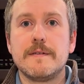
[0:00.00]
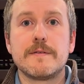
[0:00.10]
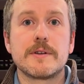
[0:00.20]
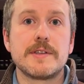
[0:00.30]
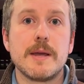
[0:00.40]

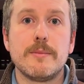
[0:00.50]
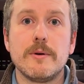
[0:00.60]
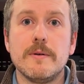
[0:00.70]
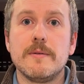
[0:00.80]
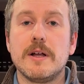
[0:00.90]
For
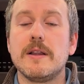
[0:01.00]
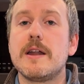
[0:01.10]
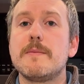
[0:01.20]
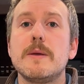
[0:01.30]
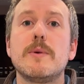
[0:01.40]
example, a lot
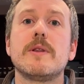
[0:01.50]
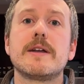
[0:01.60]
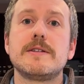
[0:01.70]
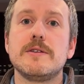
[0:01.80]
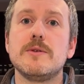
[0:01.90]
of people
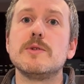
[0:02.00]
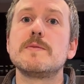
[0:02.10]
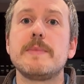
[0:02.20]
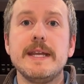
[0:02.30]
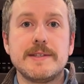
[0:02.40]
like to use
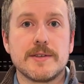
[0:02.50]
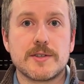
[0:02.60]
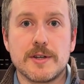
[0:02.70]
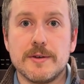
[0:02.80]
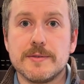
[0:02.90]
pizza
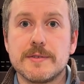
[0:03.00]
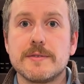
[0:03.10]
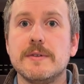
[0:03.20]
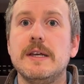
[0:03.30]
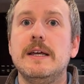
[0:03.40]
stones.
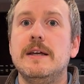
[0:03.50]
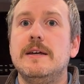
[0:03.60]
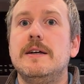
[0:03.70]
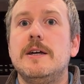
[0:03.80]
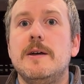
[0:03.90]

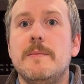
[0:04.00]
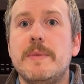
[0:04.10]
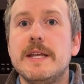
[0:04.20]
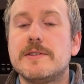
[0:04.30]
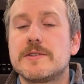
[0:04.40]

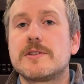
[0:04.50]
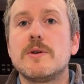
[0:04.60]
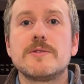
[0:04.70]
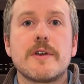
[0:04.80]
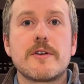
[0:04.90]
Pizza
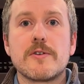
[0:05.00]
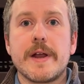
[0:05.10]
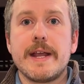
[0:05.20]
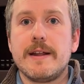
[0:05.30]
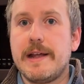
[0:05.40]
stones are
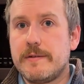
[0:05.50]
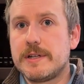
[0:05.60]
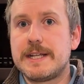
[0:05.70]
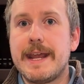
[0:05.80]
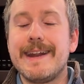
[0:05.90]
great at
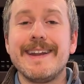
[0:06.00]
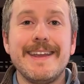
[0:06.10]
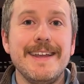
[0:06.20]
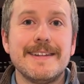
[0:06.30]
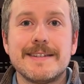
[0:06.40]
retaining
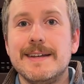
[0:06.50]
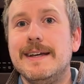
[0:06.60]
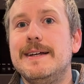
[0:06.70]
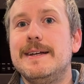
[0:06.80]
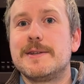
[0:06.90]
heat.
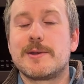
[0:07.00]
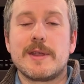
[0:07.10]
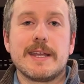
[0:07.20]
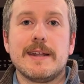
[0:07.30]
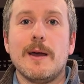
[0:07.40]
so
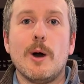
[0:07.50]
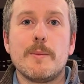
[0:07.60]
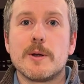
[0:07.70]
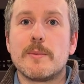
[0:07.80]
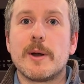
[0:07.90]
they can help
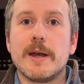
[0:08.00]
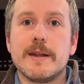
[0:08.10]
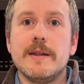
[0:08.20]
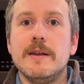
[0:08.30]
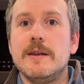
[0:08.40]
your
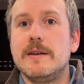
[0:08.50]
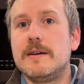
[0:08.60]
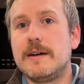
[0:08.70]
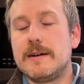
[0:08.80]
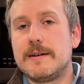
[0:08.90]
bread
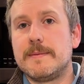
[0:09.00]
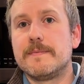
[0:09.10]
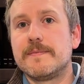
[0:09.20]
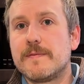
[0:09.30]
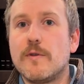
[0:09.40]

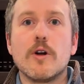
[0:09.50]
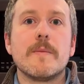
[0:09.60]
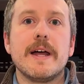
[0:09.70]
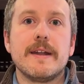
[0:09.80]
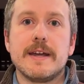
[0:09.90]
form
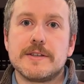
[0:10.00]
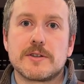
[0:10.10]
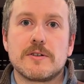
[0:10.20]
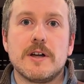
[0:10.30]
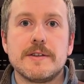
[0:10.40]
that nice
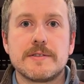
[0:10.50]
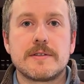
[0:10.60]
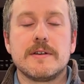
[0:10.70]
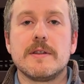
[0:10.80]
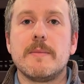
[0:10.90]
crust
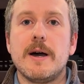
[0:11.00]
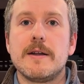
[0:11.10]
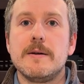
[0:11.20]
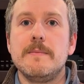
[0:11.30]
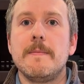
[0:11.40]
on the
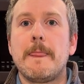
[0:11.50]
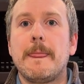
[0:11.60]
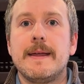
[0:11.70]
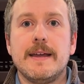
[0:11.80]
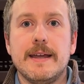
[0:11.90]
bottom
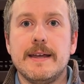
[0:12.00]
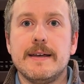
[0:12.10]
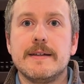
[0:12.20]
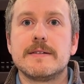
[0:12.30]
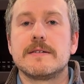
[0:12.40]

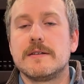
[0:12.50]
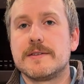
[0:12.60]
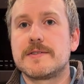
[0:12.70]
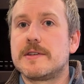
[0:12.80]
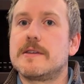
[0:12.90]
and
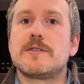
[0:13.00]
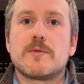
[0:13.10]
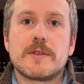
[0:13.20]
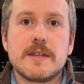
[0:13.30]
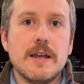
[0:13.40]
assist
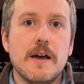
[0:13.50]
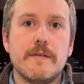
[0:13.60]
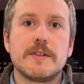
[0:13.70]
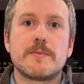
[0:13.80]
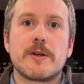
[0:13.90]
with the
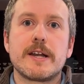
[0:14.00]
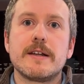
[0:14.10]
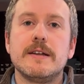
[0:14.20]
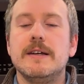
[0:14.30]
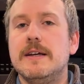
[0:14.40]
oven spring.